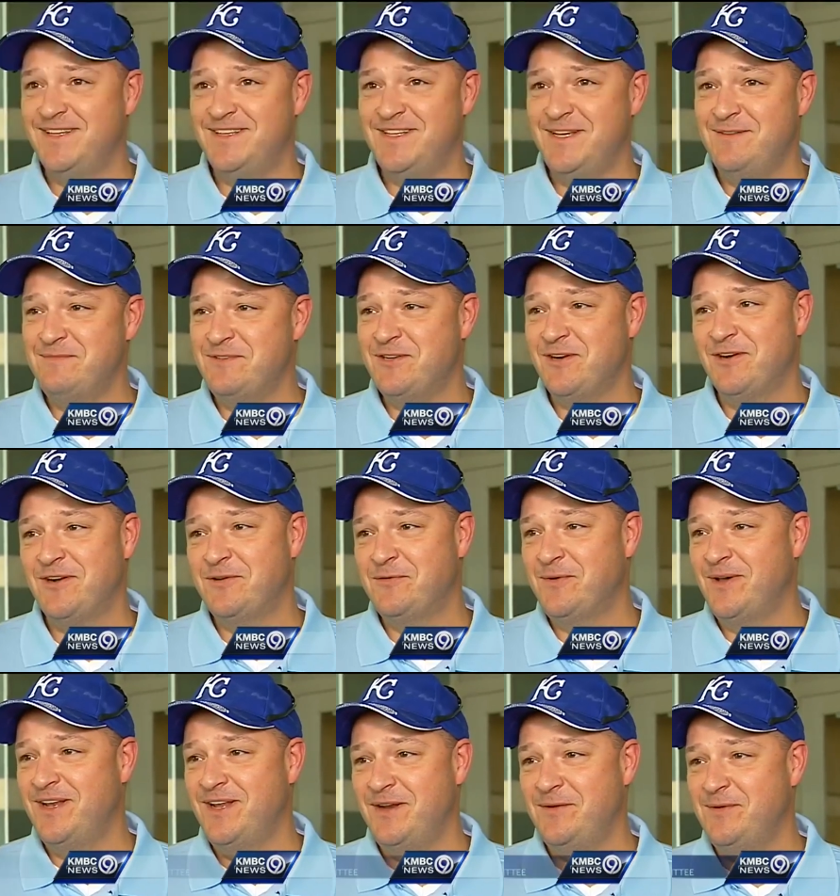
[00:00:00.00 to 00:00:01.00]
team started
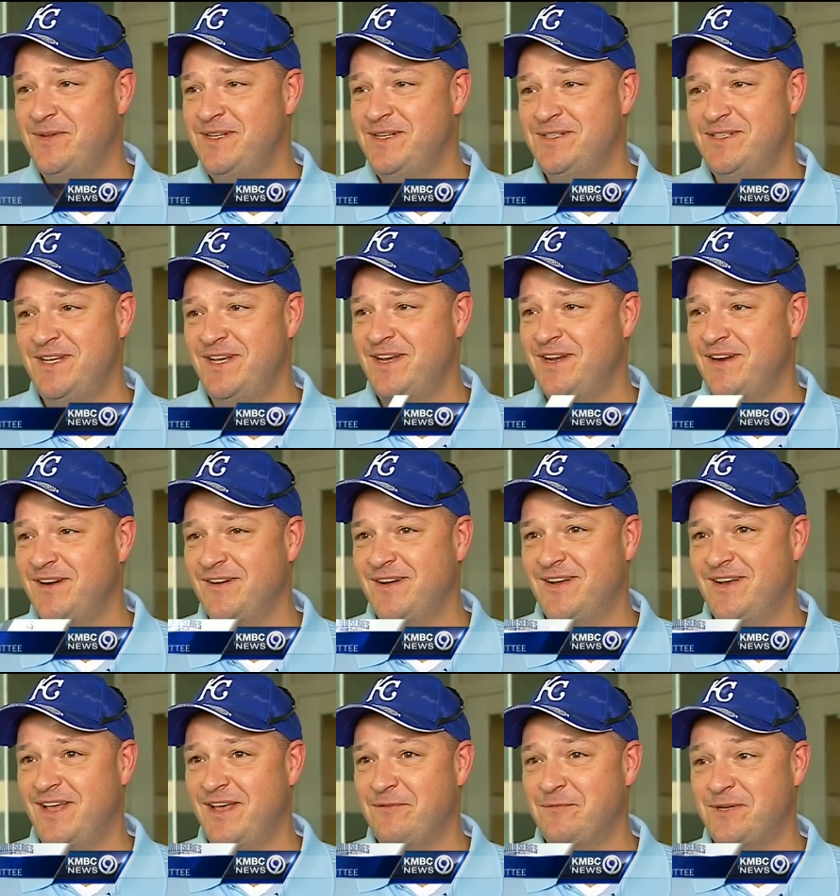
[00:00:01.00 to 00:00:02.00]
winning when he was here,
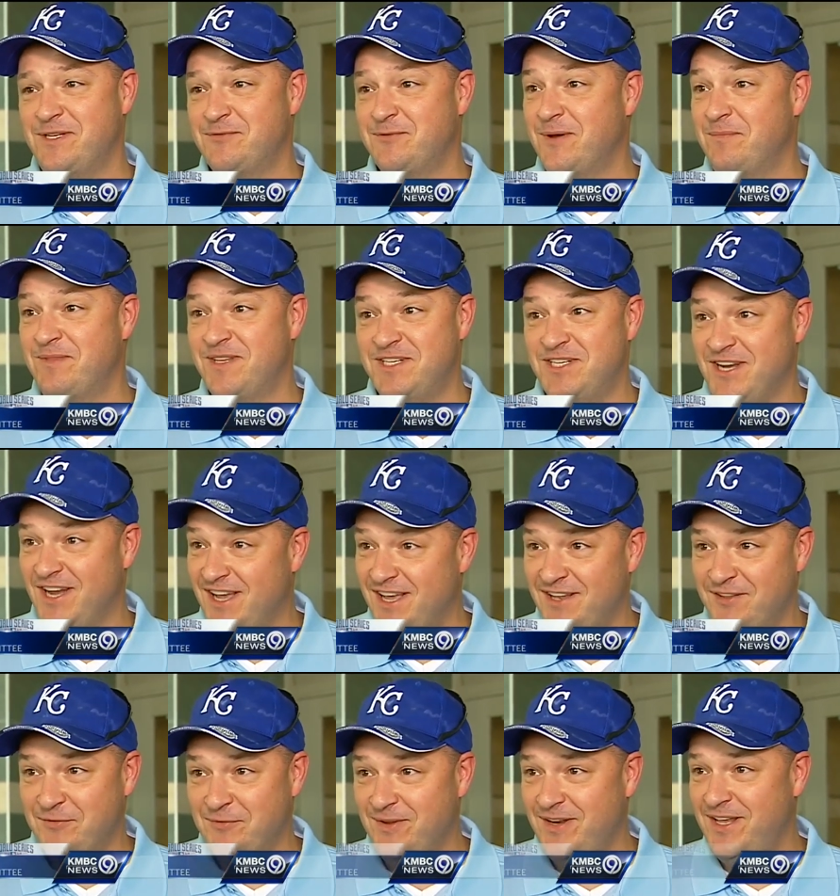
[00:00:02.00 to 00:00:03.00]
and we swept the
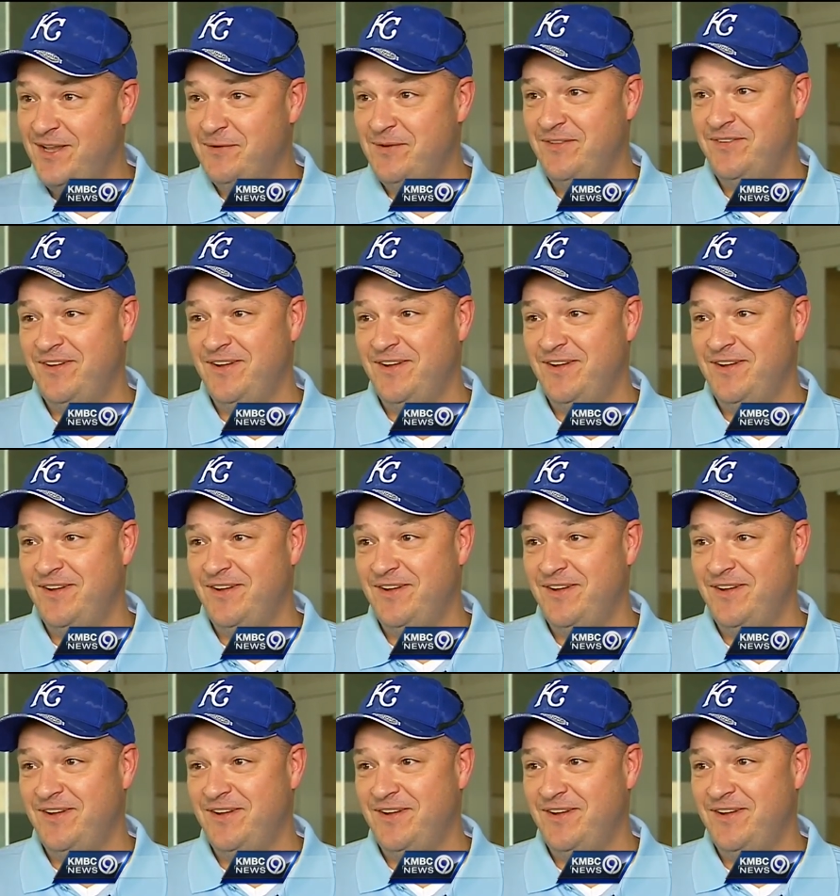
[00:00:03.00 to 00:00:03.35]
Giants when he was